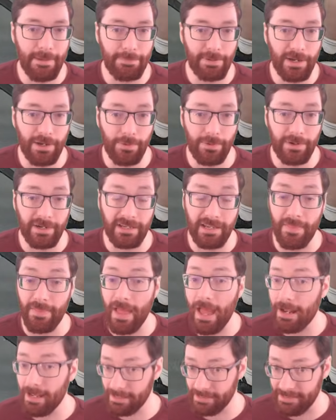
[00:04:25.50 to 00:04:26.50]
priority in
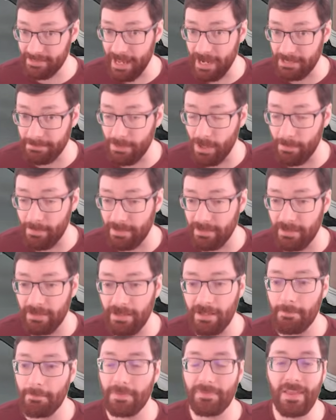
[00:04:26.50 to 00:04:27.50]
that exact moment,
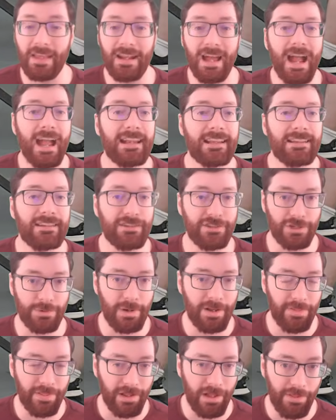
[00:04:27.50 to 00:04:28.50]
but then I didn't do
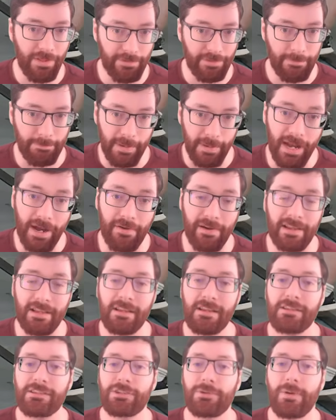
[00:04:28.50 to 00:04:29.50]
anything other than parry.
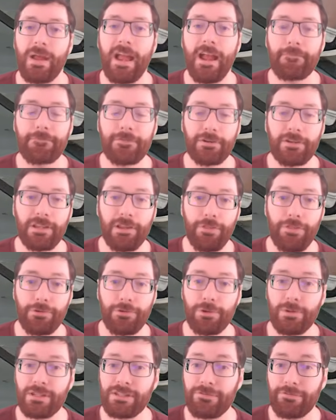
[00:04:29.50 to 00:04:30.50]
So after he
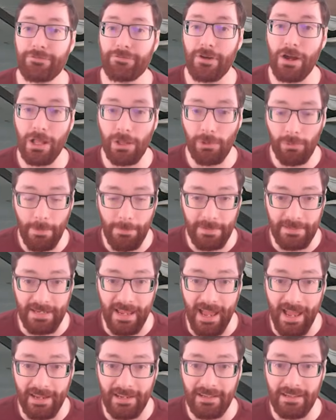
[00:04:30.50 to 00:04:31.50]
threw his follow-up
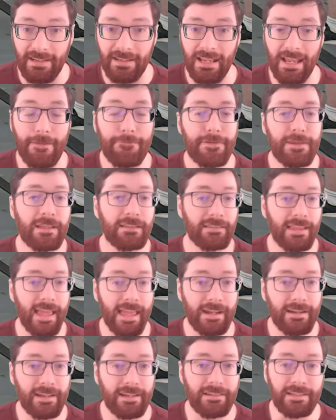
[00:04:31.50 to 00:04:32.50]
attack, if he had
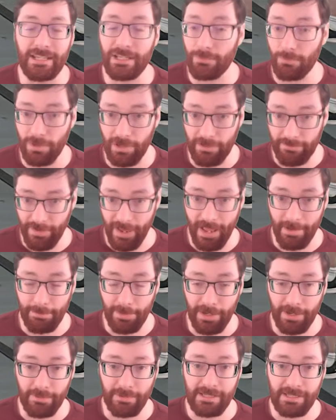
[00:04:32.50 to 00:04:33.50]
landed it, he would have had
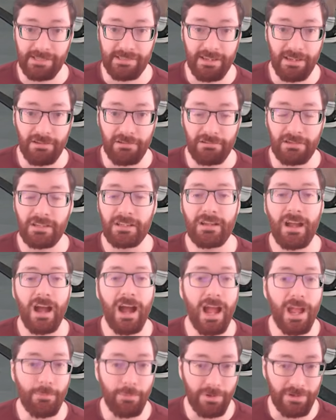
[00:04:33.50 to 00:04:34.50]
priority still.
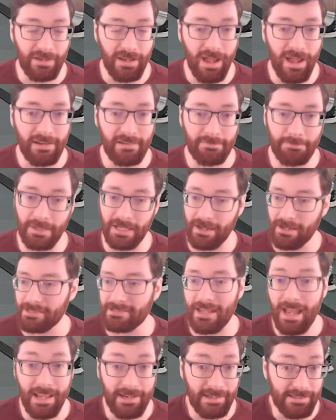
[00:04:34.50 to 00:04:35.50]
I would not
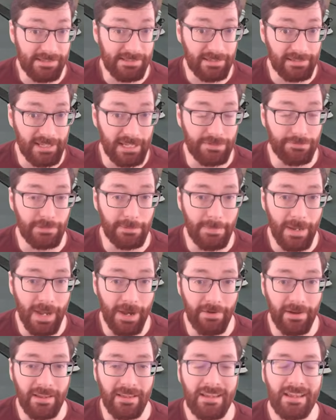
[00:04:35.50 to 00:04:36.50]
because I didn't successfully
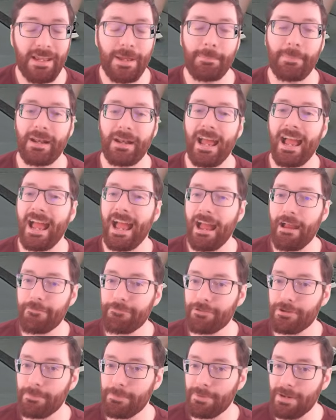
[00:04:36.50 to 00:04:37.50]
parry. But
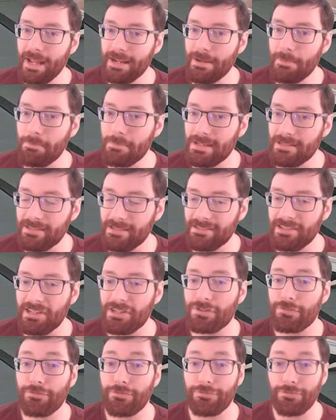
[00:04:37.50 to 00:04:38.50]
after Branden misses
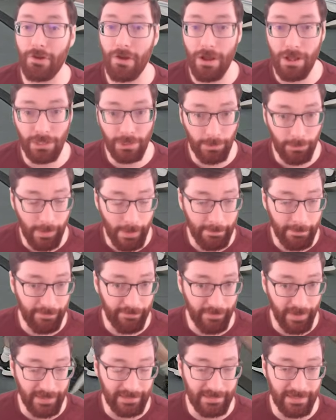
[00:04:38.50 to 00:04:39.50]
his follow-up
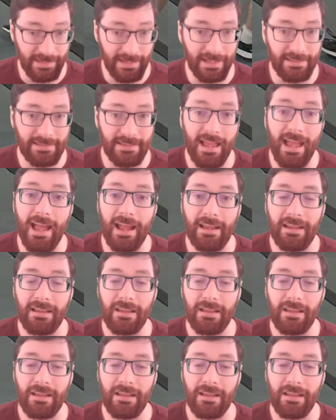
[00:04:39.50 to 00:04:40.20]
feinted attack,